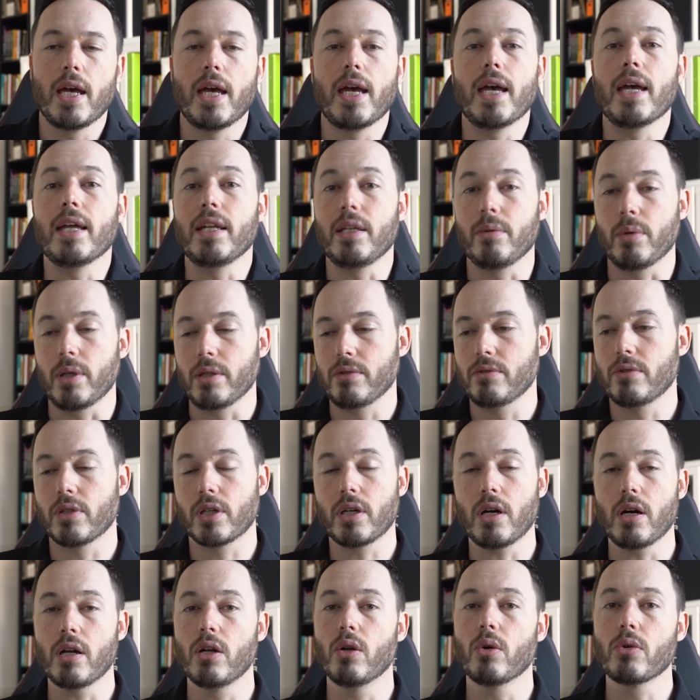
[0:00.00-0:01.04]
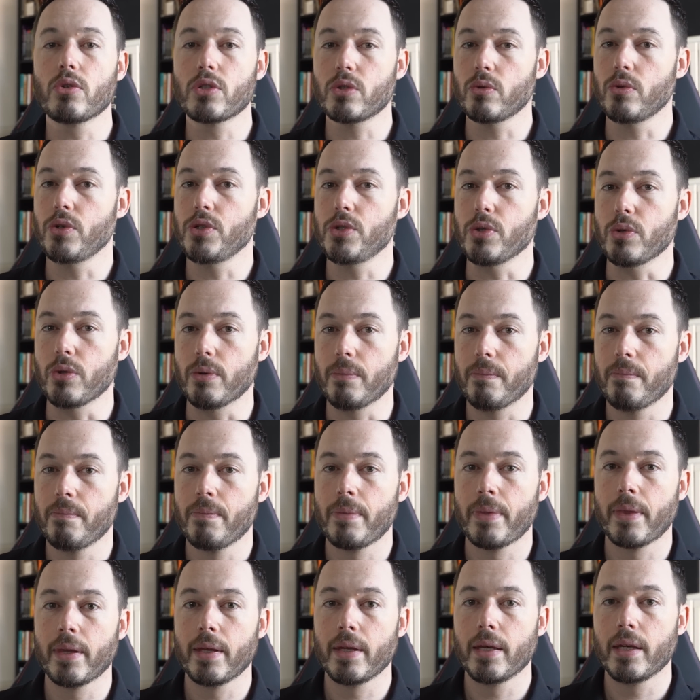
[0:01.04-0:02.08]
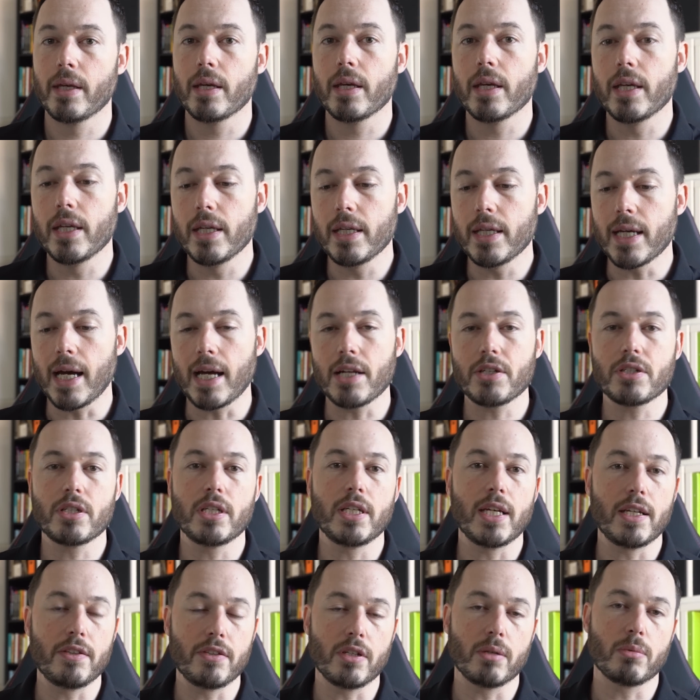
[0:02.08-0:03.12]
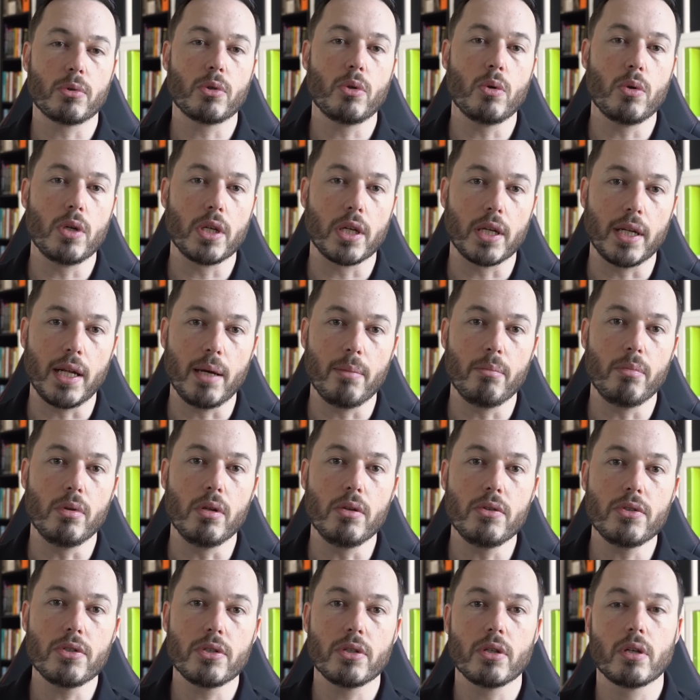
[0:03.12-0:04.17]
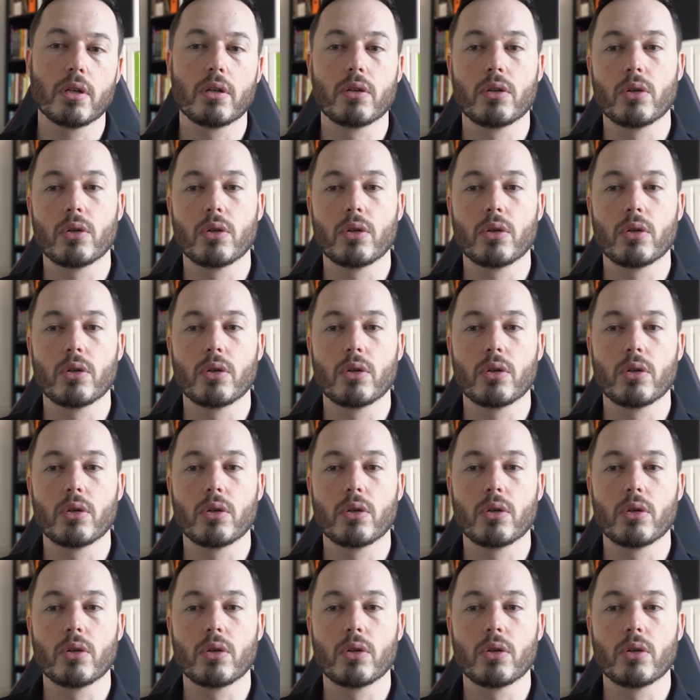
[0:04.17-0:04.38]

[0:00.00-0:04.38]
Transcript: Anyway, to cut a long story short, he actually ended up calling an ambulance,